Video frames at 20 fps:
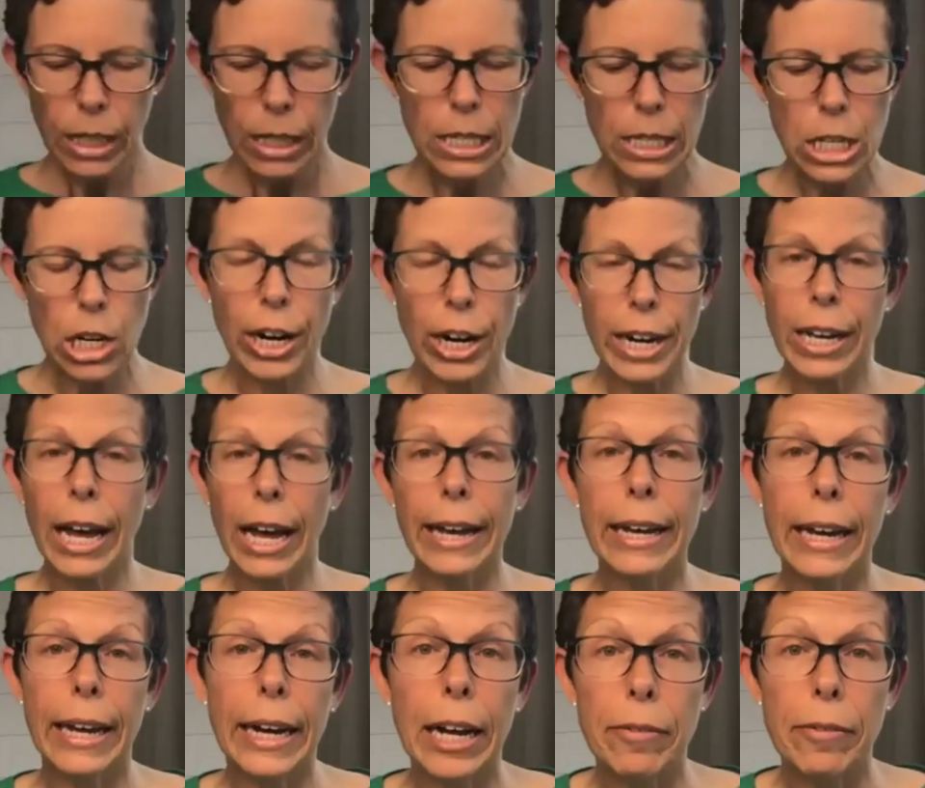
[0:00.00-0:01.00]
sorry i
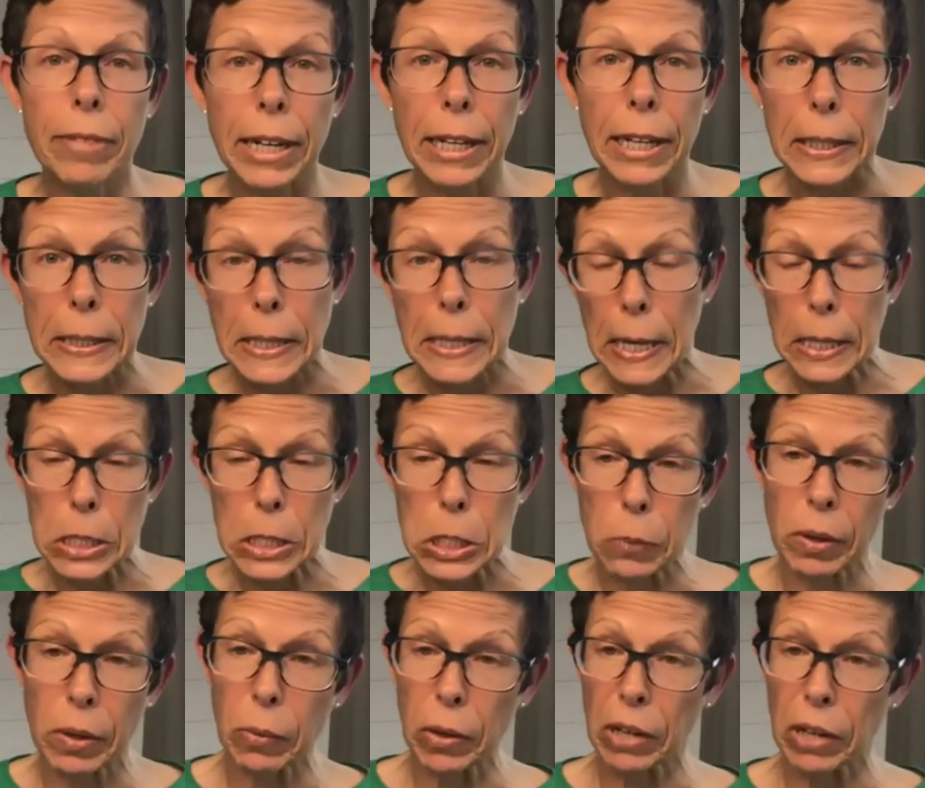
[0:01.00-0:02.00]
got off on a little tangent
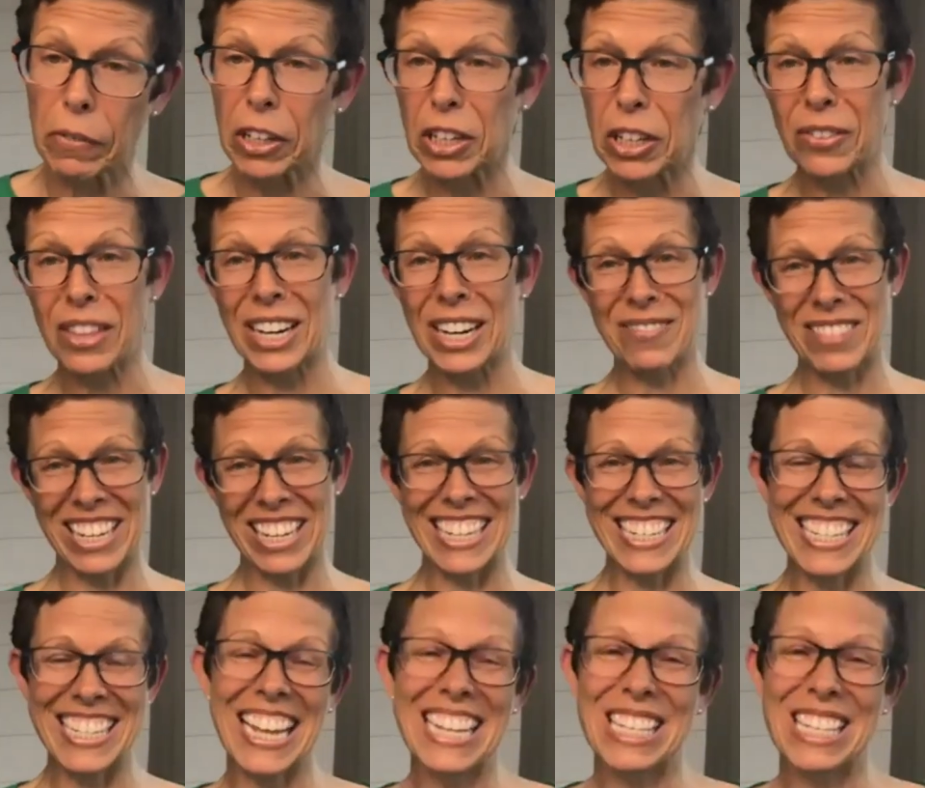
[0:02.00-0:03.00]
we won't even go there because
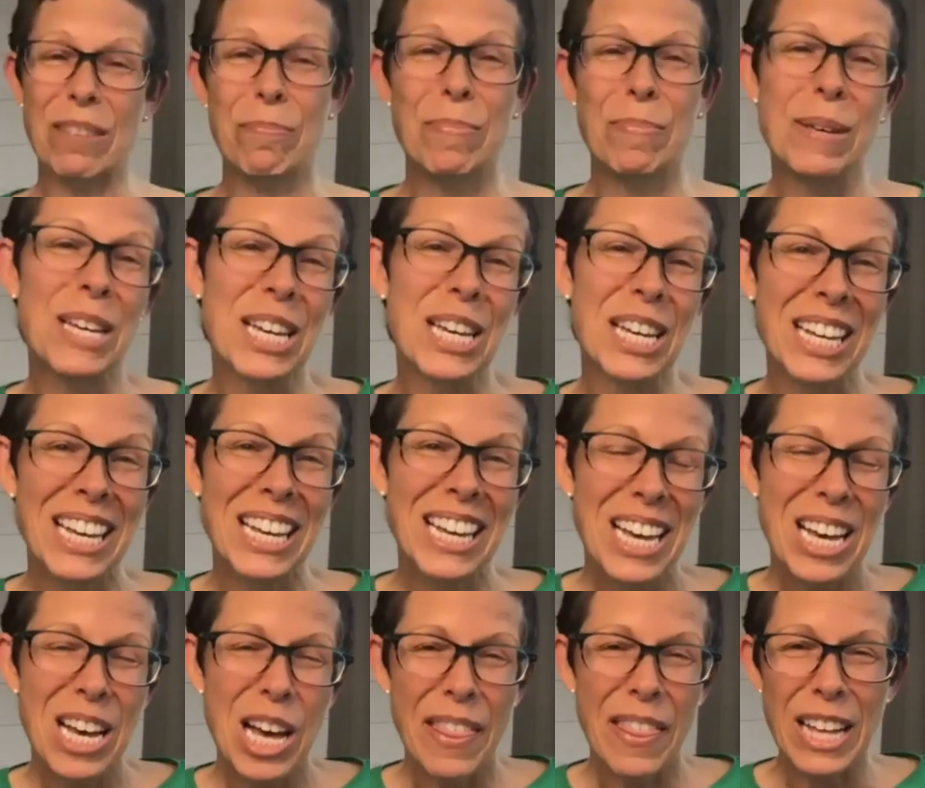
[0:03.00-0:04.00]
that's a big
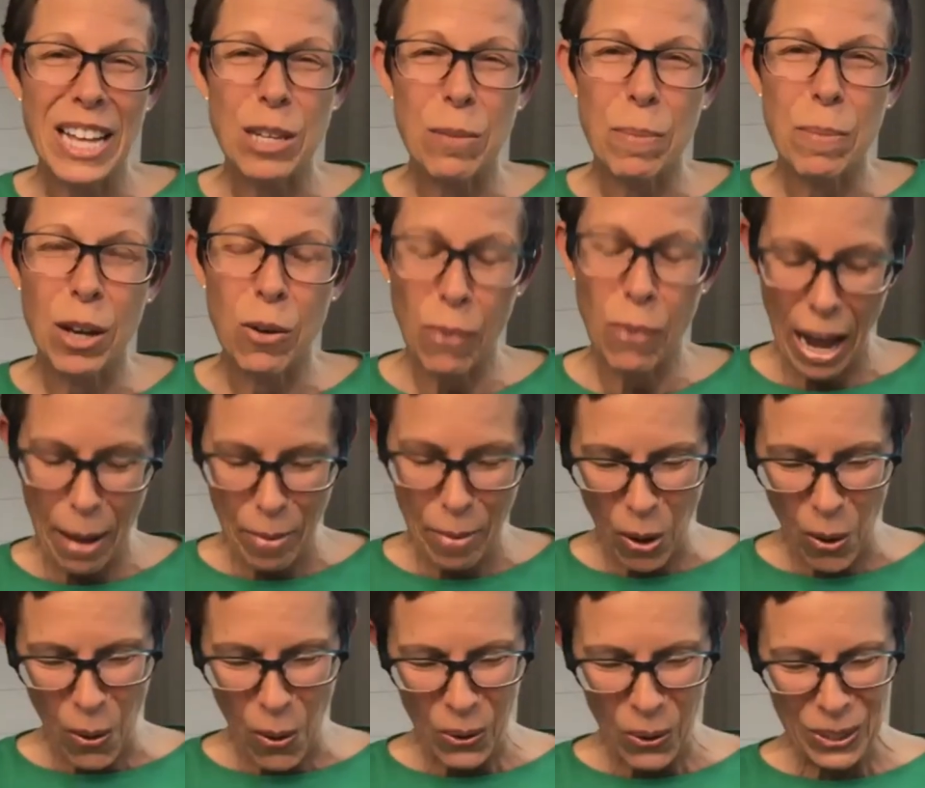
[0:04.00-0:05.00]
that's a big rabbit
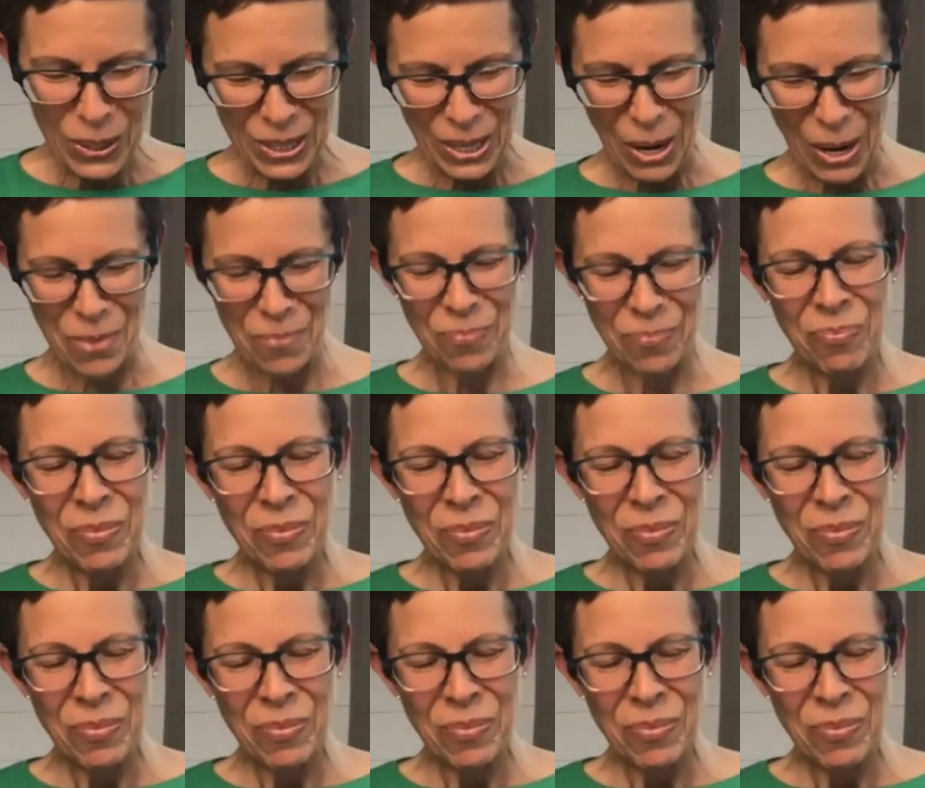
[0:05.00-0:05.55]
hole so